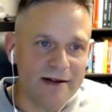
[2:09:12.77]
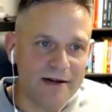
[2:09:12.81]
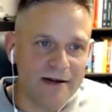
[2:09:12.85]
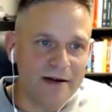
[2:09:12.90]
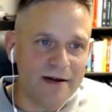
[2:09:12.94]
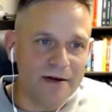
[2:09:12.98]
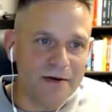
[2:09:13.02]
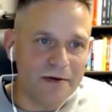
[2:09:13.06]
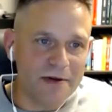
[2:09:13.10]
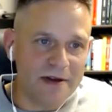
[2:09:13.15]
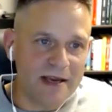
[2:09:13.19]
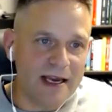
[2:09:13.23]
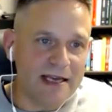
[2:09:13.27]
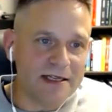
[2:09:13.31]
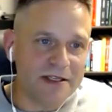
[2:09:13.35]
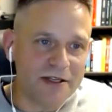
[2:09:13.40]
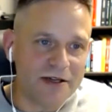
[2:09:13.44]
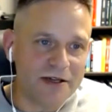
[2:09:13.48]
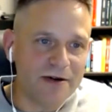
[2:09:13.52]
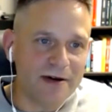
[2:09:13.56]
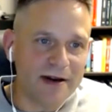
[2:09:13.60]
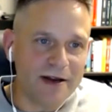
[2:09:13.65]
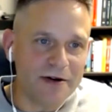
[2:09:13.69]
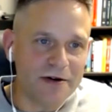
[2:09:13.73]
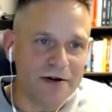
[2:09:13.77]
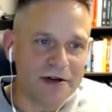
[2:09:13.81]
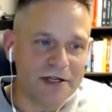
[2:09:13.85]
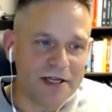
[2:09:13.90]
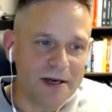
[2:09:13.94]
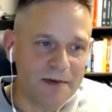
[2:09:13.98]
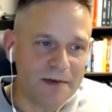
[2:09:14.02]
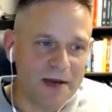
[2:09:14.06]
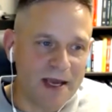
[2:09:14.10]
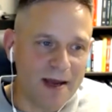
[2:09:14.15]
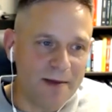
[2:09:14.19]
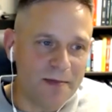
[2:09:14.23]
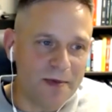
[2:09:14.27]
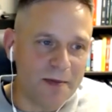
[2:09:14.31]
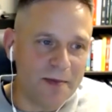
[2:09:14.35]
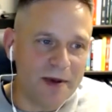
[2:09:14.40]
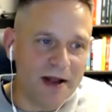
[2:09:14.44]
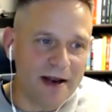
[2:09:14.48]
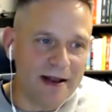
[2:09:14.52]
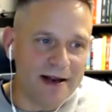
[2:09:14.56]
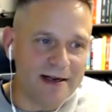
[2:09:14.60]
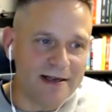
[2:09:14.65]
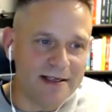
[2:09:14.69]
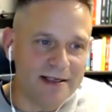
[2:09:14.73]
to test your leadership
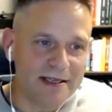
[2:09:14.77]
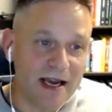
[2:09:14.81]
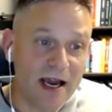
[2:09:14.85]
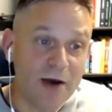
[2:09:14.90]
capabilities.